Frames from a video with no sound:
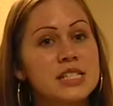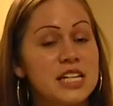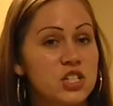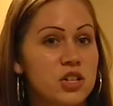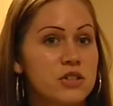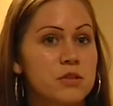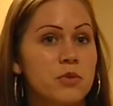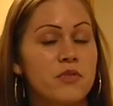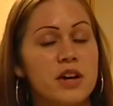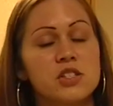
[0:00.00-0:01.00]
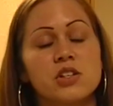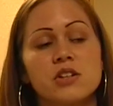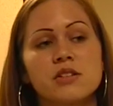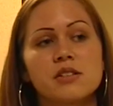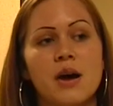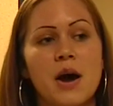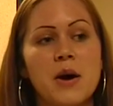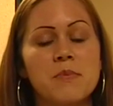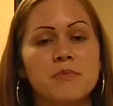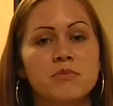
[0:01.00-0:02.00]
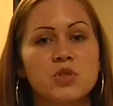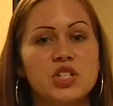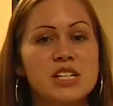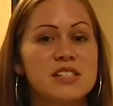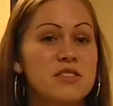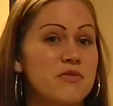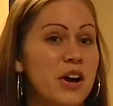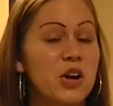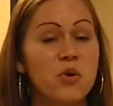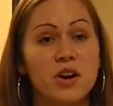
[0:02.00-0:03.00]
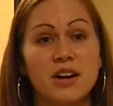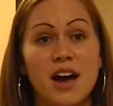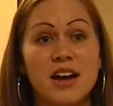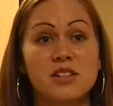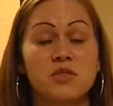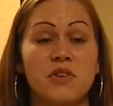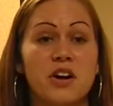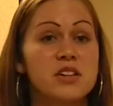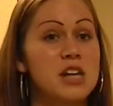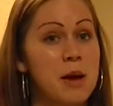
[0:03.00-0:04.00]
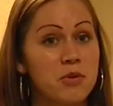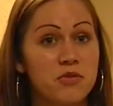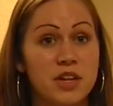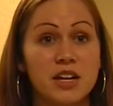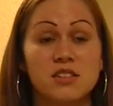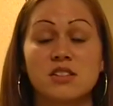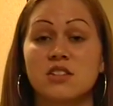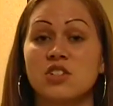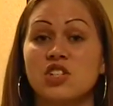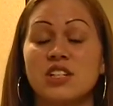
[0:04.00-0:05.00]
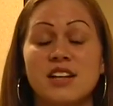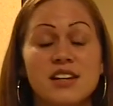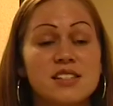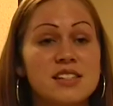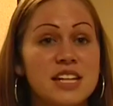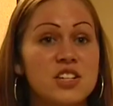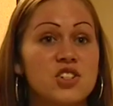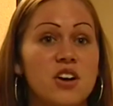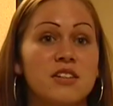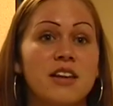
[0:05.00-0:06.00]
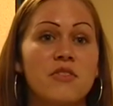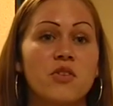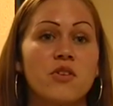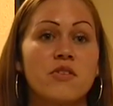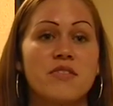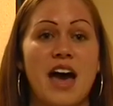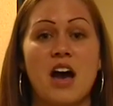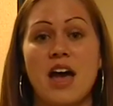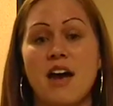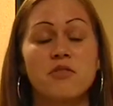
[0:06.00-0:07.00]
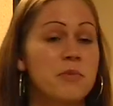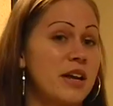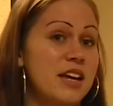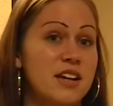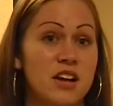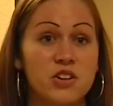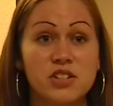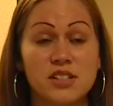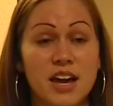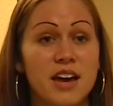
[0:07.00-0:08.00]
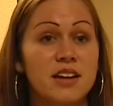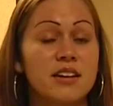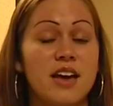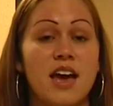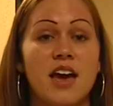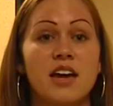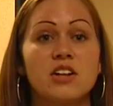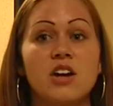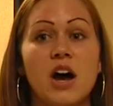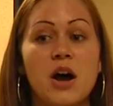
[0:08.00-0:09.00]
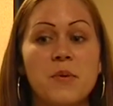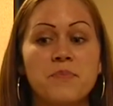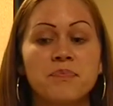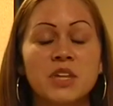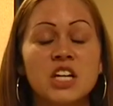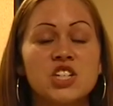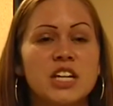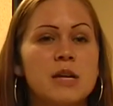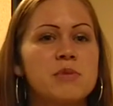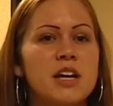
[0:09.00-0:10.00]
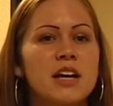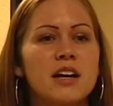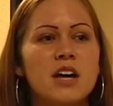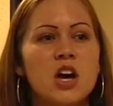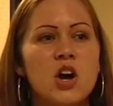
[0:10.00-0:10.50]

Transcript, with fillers: teachers and professors. Um, she's very organized, very on top of things. She does teach on a level that everybody can understand and um, she keeps it